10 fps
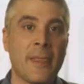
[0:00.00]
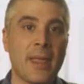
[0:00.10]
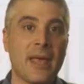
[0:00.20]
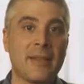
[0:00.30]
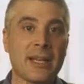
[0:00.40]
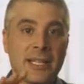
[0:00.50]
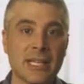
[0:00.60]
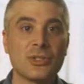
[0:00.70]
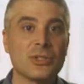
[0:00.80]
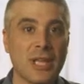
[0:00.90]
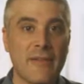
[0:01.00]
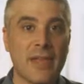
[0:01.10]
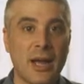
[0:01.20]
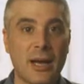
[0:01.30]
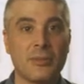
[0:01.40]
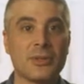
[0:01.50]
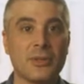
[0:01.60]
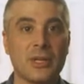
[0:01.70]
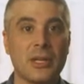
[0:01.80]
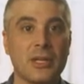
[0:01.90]
and that teachers have that
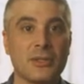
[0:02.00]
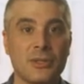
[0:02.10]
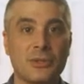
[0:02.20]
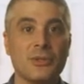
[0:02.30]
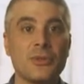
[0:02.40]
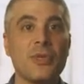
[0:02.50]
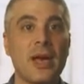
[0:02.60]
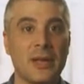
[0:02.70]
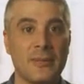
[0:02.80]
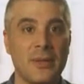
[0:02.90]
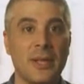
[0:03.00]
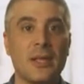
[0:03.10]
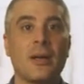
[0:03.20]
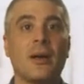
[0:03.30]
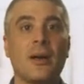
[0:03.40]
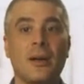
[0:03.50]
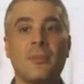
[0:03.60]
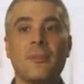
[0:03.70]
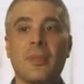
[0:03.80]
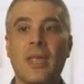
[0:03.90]
opportunity to do that
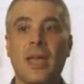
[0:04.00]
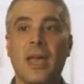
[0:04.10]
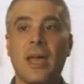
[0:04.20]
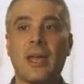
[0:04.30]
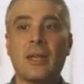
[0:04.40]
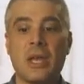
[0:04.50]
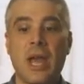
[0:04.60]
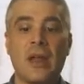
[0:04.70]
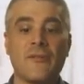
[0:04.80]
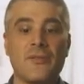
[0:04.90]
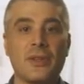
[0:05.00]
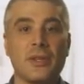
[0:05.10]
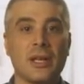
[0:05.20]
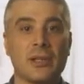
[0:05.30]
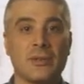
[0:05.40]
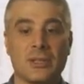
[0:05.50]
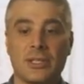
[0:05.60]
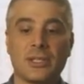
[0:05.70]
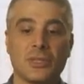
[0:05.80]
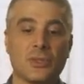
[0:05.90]
and not feel like they're
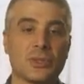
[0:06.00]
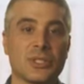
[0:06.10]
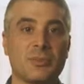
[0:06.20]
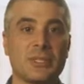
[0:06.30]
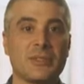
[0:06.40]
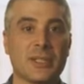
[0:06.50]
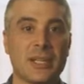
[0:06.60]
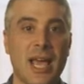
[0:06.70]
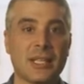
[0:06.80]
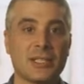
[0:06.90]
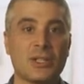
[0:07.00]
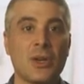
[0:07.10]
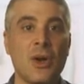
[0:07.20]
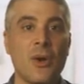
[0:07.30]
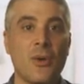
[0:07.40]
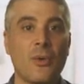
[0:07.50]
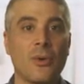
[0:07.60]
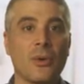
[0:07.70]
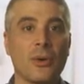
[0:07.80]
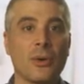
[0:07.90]
teaching towards a specific test
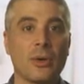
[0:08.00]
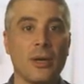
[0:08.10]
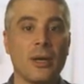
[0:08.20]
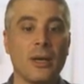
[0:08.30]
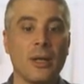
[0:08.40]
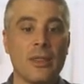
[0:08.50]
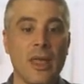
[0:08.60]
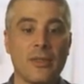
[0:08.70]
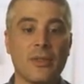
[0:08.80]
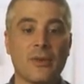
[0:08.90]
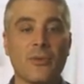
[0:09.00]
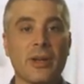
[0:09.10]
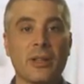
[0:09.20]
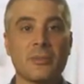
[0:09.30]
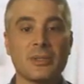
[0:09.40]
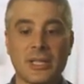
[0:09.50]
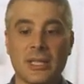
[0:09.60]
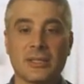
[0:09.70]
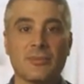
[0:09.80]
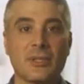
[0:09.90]
or that the curriculum is not
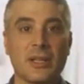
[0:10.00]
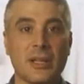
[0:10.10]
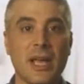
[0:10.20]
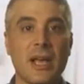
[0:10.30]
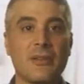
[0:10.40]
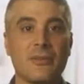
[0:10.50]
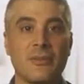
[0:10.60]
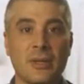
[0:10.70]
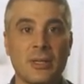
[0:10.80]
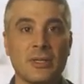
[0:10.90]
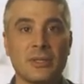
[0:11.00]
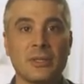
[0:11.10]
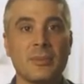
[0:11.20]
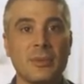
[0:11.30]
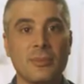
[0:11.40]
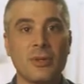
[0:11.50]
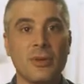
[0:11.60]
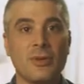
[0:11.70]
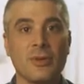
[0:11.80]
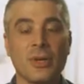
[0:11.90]
something that they have some input
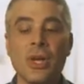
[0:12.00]
over.